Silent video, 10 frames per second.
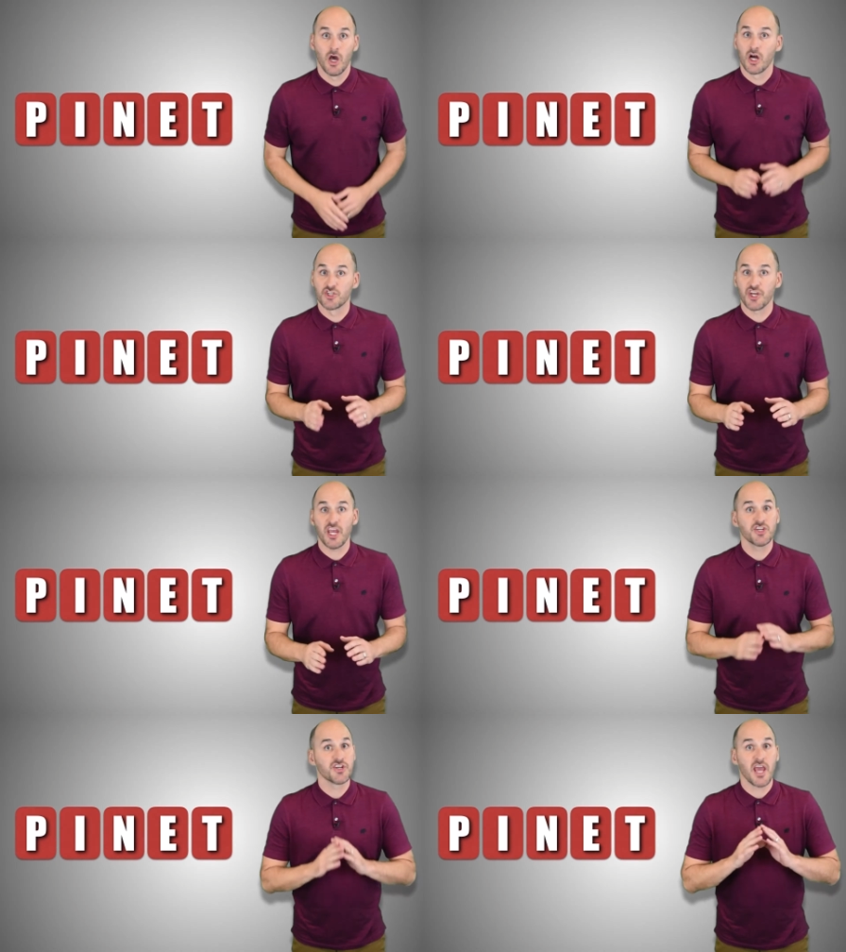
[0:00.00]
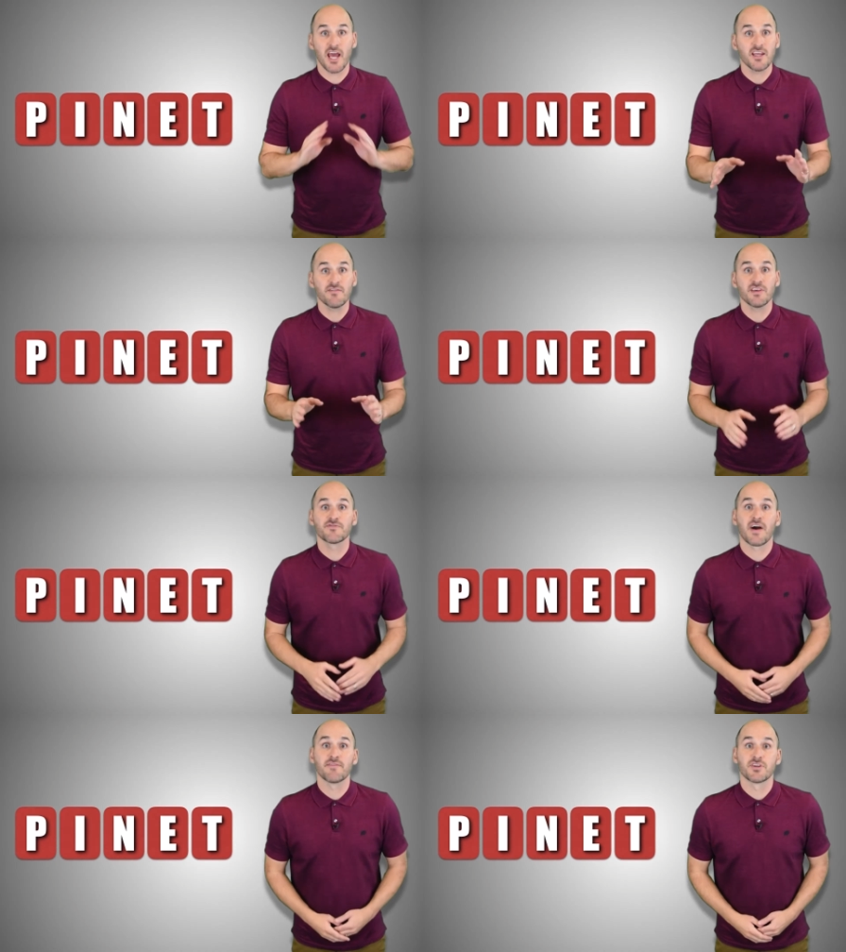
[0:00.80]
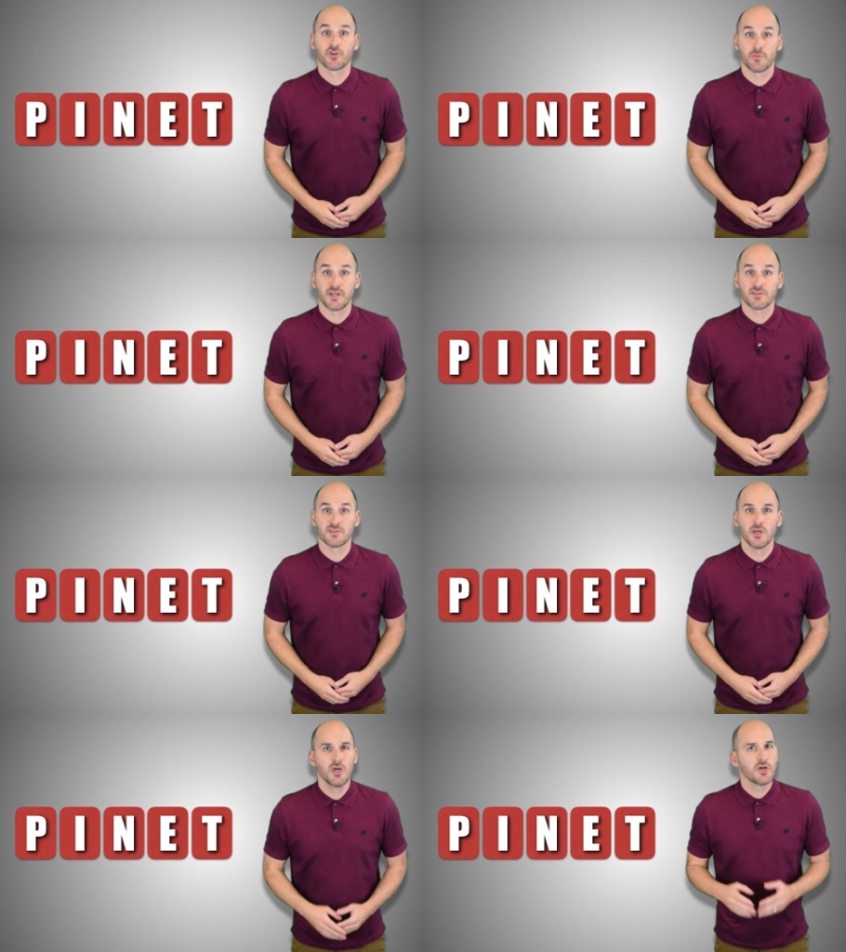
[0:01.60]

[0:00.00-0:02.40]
A change in any of these five determinants,